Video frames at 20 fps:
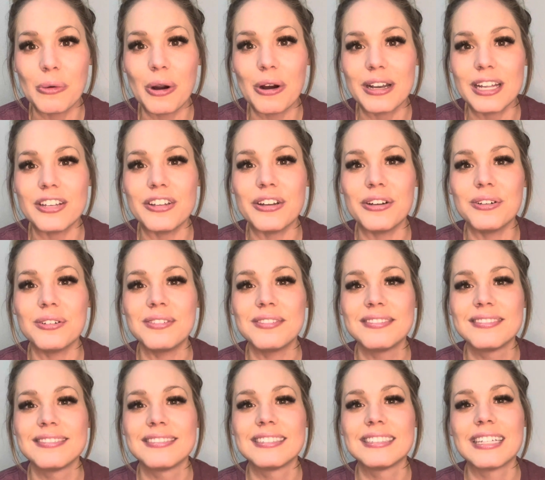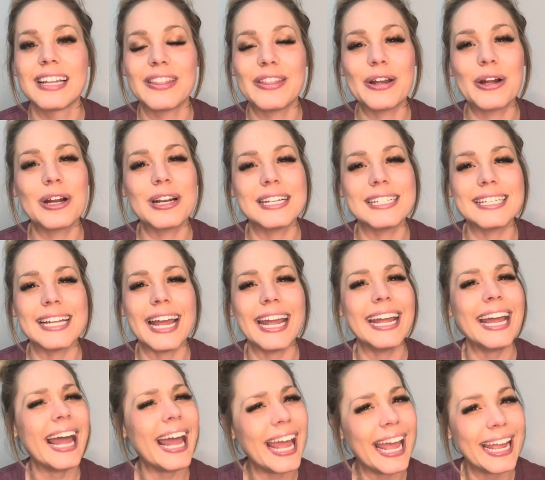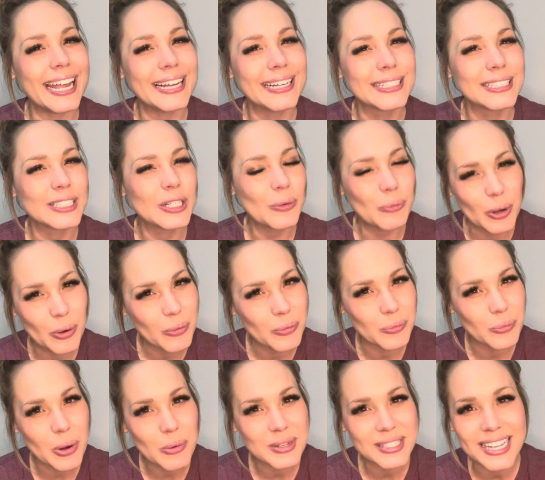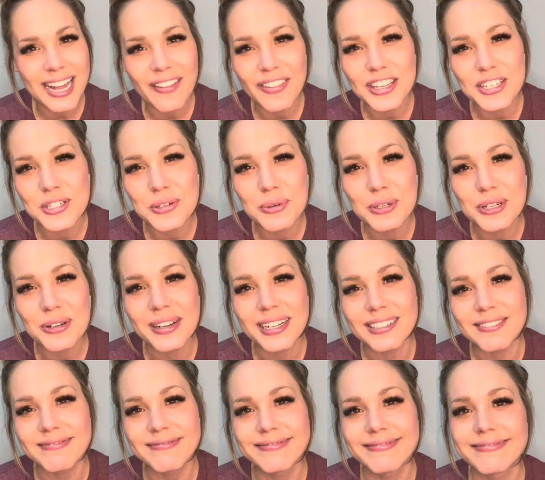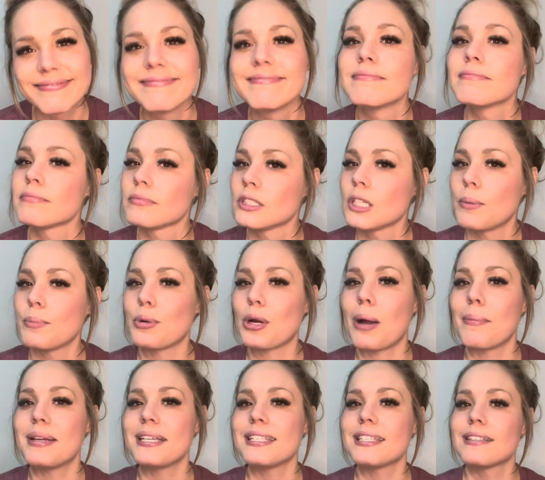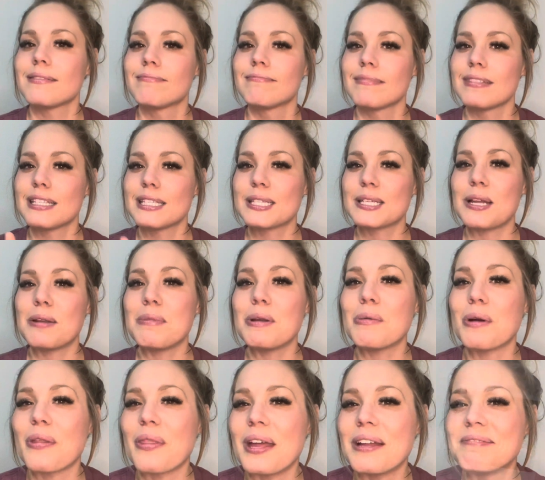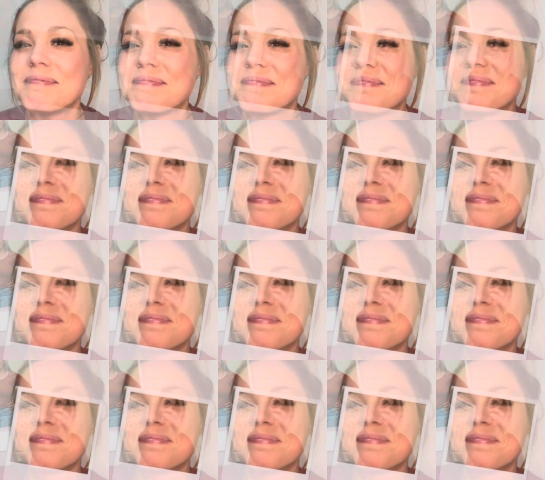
already do, they're going to say, hey, well, what was that that you were doing? Promise. It's going to be worth it.